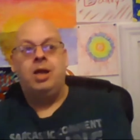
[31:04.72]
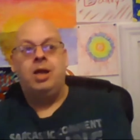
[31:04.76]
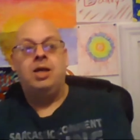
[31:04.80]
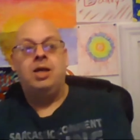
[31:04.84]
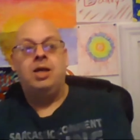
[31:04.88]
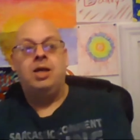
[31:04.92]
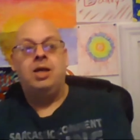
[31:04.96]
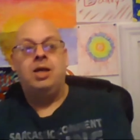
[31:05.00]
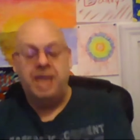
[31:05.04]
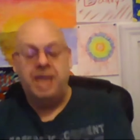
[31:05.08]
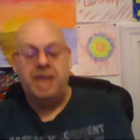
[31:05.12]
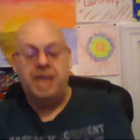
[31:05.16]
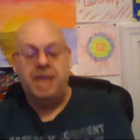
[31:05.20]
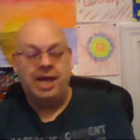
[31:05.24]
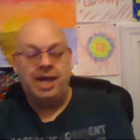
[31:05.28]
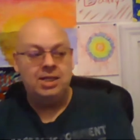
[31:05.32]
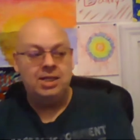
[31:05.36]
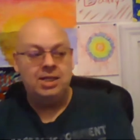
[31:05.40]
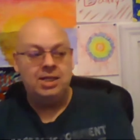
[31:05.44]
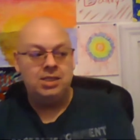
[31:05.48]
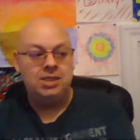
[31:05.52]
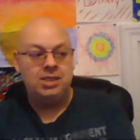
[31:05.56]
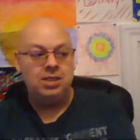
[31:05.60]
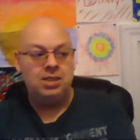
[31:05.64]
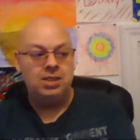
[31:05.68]

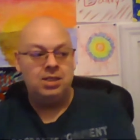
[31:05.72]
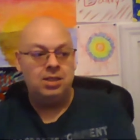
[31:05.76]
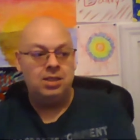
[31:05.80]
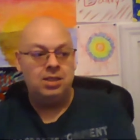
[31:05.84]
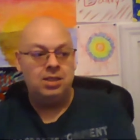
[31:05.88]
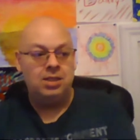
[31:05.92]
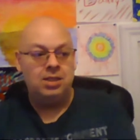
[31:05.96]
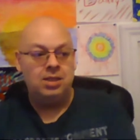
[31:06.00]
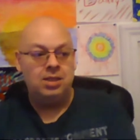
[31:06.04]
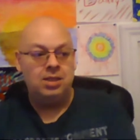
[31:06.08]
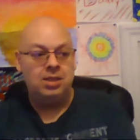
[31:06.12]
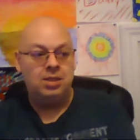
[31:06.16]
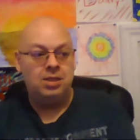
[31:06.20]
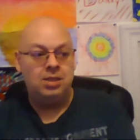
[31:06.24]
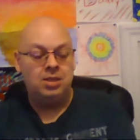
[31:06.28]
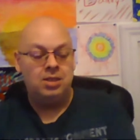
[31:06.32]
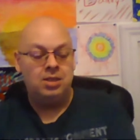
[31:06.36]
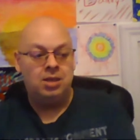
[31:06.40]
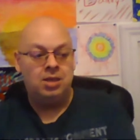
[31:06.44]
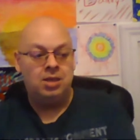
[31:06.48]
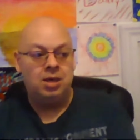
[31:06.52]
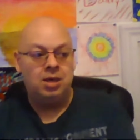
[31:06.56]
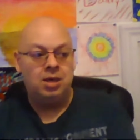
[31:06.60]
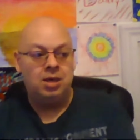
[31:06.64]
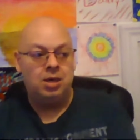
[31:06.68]
gassed
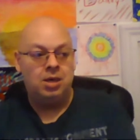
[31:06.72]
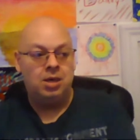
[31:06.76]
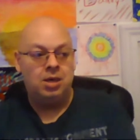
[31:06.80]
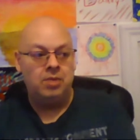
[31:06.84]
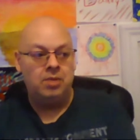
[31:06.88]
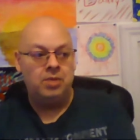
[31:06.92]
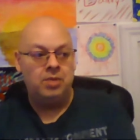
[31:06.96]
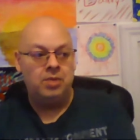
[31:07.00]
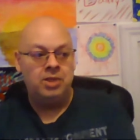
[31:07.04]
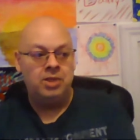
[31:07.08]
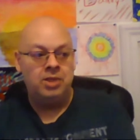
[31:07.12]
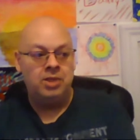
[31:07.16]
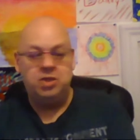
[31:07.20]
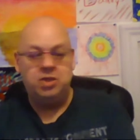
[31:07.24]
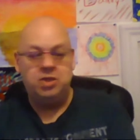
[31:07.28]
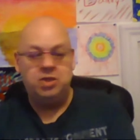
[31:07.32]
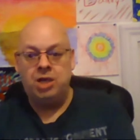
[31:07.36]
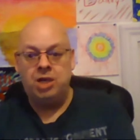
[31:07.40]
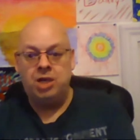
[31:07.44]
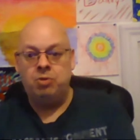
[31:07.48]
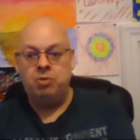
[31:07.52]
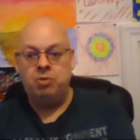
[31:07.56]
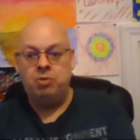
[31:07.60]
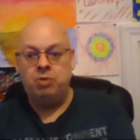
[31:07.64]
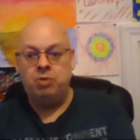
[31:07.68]
and shot
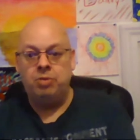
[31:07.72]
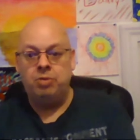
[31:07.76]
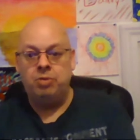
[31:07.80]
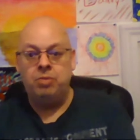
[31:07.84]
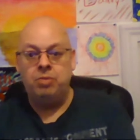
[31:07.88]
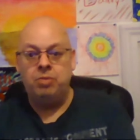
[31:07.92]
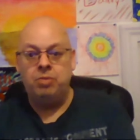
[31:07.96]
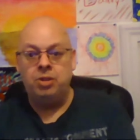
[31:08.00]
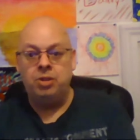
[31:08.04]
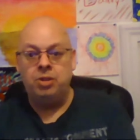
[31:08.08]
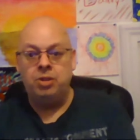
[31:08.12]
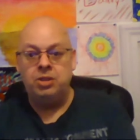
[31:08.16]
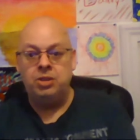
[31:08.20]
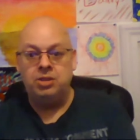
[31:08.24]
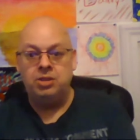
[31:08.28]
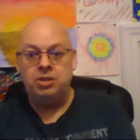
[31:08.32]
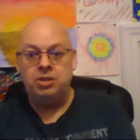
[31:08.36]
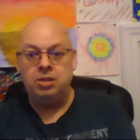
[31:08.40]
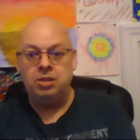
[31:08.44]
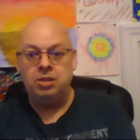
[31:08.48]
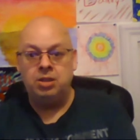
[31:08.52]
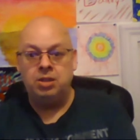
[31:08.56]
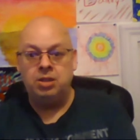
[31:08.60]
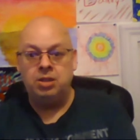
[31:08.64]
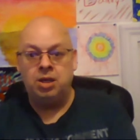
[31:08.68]
with rubber bullets,
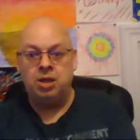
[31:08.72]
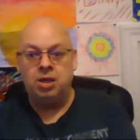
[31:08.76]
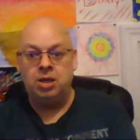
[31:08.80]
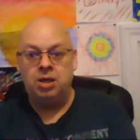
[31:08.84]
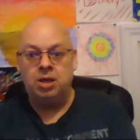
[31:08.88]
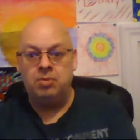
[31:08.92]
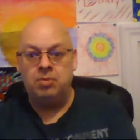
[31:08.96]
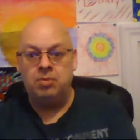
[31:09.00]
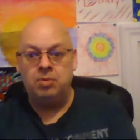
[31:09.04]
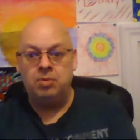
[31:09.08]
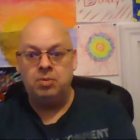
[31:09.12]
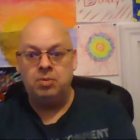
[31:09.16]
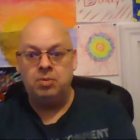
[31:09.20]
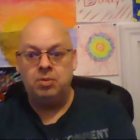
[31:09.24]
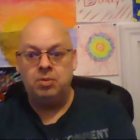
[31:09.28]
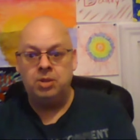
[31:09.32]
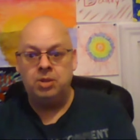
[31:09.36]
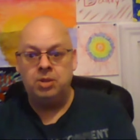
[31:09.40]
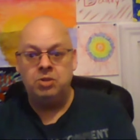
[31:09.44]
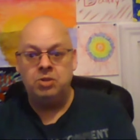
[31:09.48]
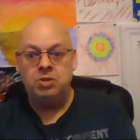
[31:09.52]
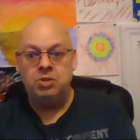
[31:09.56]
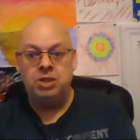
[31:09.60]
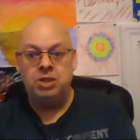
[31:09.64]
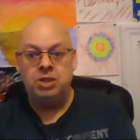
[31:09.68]

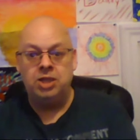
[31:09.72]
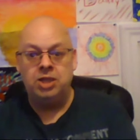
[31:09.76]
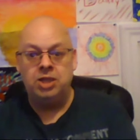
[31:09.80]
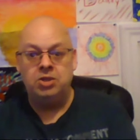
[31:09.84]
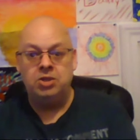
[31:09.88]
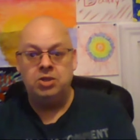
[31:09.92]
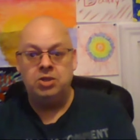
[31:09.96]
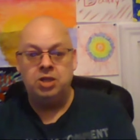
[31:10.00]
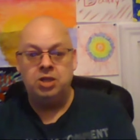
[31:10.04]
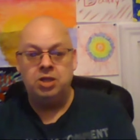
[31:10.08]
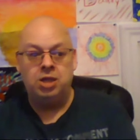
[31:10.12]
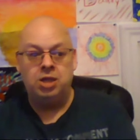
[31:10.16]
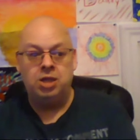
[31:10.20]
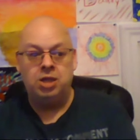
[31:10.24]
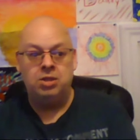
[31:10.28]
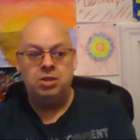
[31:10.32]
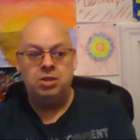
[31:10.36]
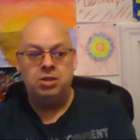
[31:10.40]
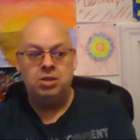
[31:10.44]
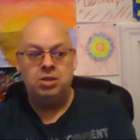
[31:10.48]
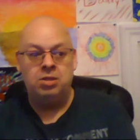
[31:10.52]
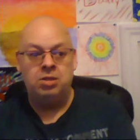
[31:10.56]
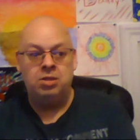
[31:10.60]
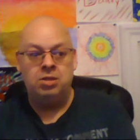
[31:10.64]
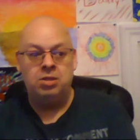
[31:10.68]
used the National Guard
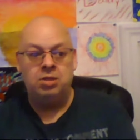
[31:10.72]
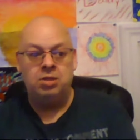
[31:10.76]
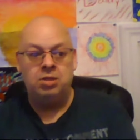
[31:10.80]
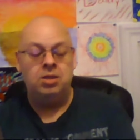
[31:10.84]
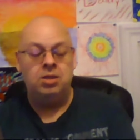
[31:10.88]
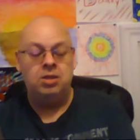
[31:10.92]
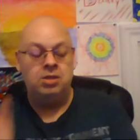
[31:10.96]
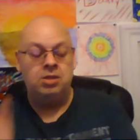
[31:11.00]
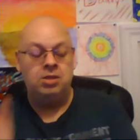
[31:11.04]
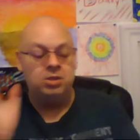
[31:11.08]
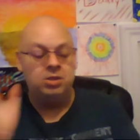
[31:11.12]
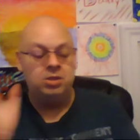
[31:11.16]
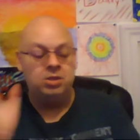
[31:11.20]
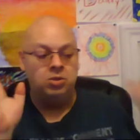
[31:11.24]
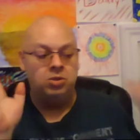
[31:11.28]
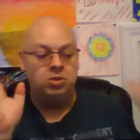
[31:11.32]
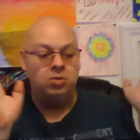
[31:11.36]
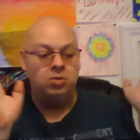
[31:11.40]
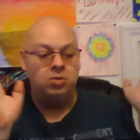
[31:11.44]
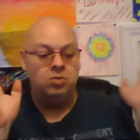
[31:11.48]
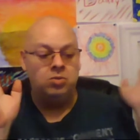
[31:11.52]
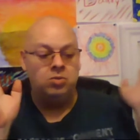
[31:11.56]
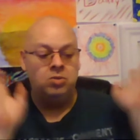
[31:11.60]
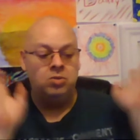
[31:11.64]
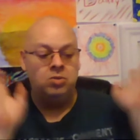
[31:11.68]

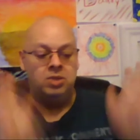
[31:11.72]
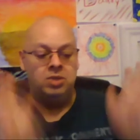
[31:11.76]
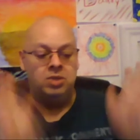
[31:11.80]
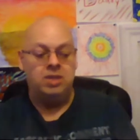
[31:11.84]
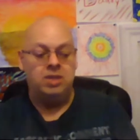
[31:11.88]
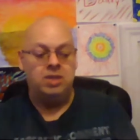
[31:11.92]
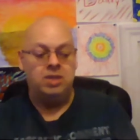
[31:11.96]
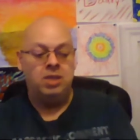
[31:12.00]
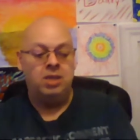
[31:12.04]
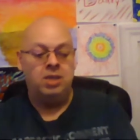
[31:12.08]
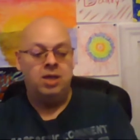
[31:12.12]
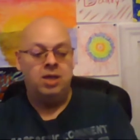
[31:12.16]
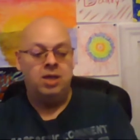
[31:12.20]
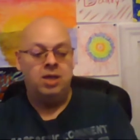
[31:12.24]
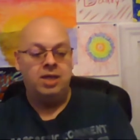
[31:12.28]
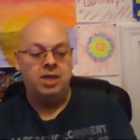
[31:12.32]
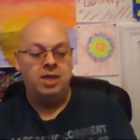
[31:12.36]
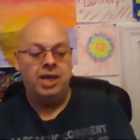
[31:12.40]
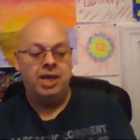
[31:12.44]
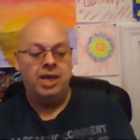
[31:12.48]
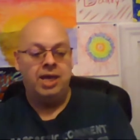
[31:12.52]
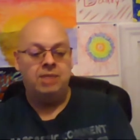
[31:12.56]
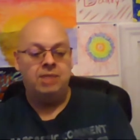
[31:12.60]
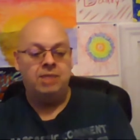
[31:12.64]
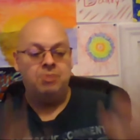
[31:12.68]
to
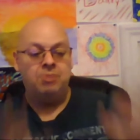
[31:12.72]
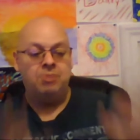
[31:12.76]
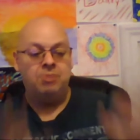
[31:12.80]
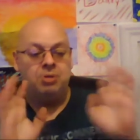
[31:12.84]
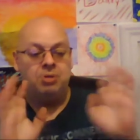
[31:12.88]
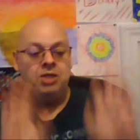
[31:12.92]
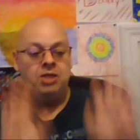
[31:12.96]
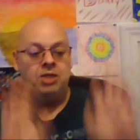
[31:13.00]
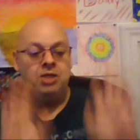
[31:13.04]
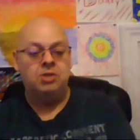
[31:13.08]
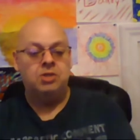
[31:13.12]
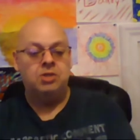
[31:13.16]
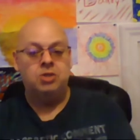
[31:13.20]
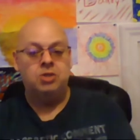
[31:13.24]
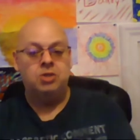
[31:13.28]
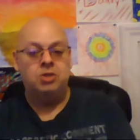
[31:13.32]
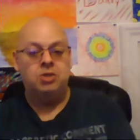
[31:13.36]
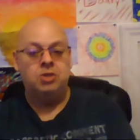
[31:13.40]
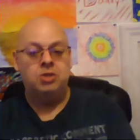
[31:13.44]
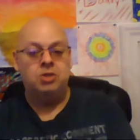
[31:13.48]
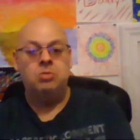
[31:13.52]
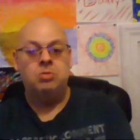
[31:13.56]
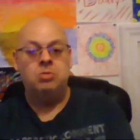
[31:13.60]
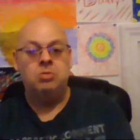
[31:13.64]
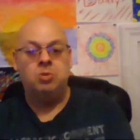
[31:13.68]
gas protesters, shoot
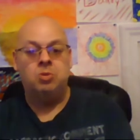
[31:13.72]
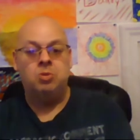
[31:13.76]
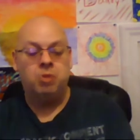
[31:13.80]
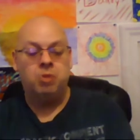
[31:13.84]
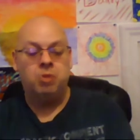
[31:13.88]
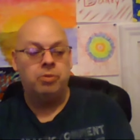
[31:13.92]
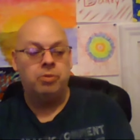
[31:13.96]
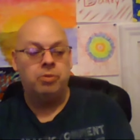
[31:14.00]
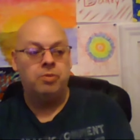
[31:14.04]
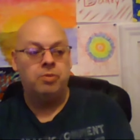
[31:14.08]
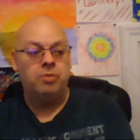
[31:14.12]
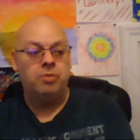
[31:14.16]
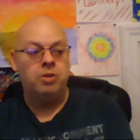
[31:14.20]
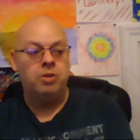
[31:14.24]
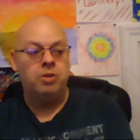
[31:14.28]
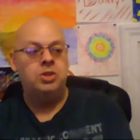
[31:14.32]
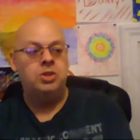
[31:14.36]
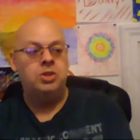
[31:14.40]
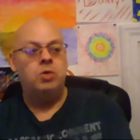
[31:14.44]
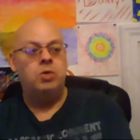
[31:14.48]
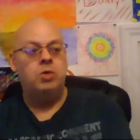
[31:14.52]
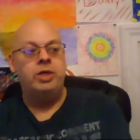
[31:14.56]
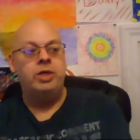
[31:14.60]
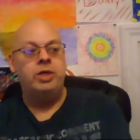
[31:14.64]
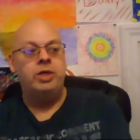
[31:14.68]
them with rubber bullets so
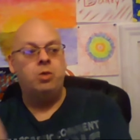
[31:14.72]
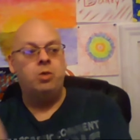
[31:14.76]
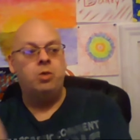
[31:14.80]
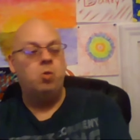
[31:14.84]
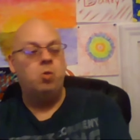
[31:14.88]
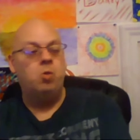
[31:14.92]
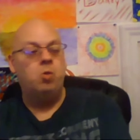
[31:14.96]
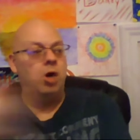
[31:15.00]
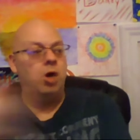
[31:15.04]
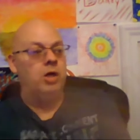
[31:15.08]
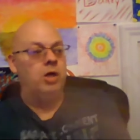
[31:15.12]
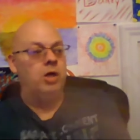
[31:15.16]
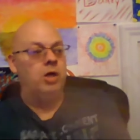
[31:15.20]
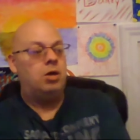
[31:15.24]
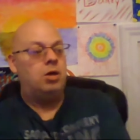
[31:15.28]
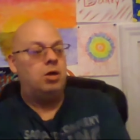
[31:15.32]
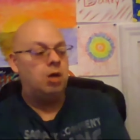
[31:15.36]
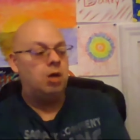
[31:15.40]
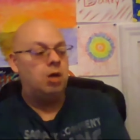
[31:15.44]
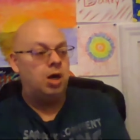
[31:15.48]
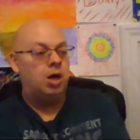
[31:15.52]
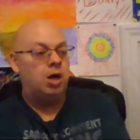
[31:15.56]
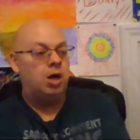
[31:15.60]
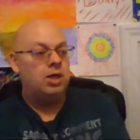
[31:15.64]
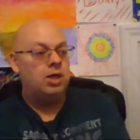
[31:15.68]
he could walk
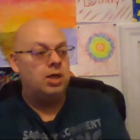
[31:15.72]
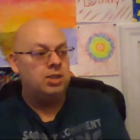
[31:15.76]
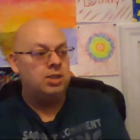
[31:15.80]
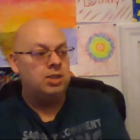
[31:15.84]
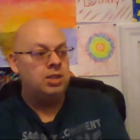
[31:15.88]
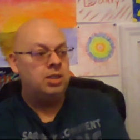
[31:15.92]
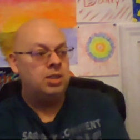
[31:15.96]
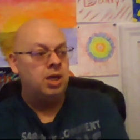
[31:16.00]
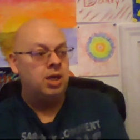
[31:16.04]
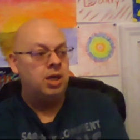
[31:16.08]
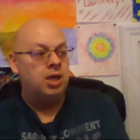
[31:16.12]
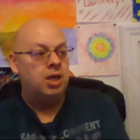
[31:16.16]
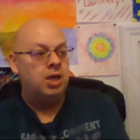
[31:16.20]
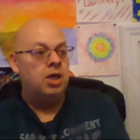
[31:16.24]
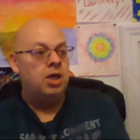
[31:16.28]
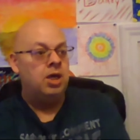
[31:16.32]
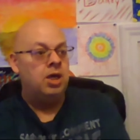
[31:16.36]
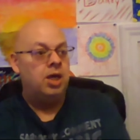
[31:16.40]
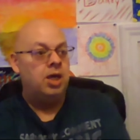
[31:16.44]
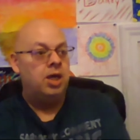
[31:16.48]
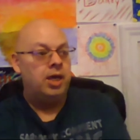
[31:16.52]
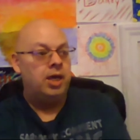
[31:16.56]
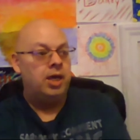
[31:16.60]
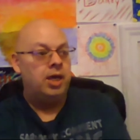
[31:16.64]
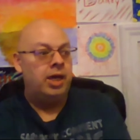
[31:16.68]
across
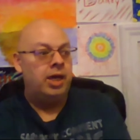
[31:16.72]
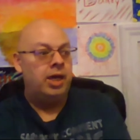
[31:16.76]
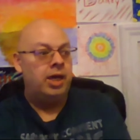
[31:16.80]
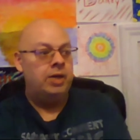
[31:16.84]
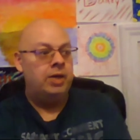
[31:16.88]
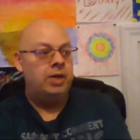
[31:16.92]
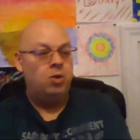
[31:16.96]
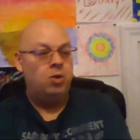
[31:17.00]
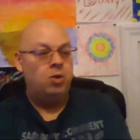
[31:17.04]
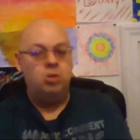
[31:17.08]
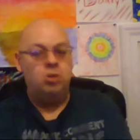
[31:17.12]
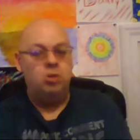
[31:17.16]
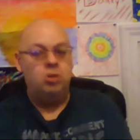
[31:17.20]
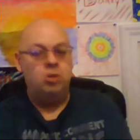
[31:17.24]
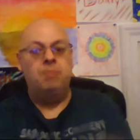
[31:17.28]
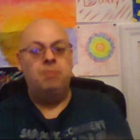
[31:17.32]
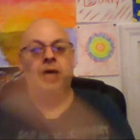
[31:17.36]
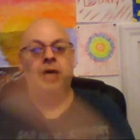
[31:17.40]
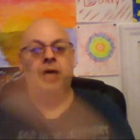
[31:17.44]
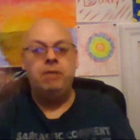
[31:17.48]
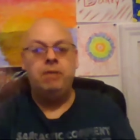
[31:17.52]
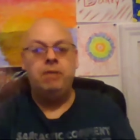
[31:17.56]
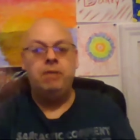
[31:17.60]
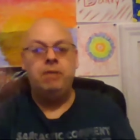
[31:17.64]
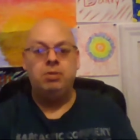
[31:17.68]
and hold a
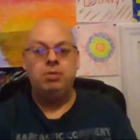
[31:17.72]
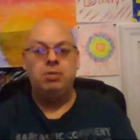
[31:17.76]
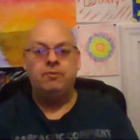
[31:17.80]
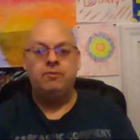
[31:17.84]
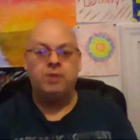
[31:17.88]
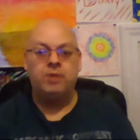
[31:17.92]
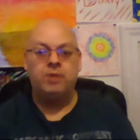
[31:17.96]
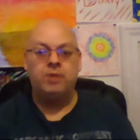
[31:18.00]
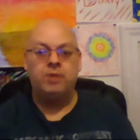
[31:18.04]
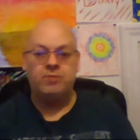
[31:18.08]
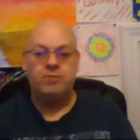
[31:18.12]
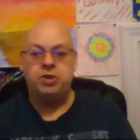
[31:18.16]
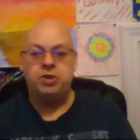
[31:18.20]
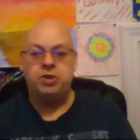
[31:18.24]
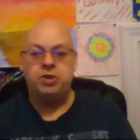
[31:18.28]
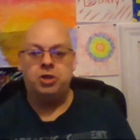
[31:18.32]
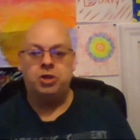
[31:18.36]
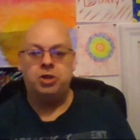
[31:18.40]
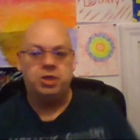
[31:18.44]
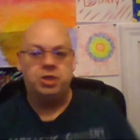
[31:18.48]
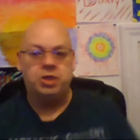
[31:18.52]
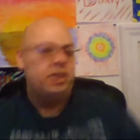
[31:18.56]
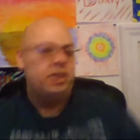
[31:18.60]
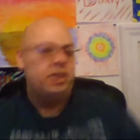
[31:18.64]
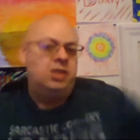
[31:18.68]
Bible in front of a church
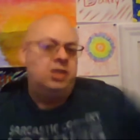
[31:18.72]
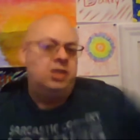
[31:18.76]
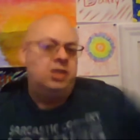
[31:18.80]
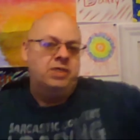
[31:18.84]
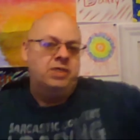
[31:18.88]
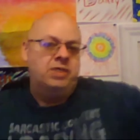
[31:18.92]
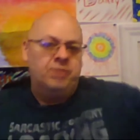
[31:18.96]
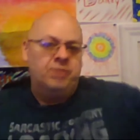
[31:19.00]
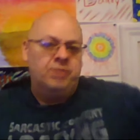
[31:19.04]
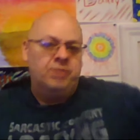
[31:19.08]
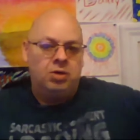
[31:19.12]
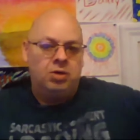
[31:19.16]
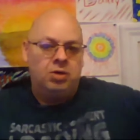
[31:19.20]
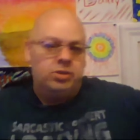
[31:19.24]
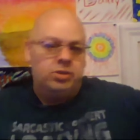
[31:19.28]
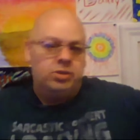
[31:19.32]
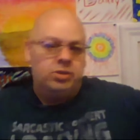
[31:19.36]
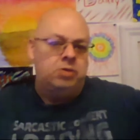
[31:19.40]
that he doesn't even go to.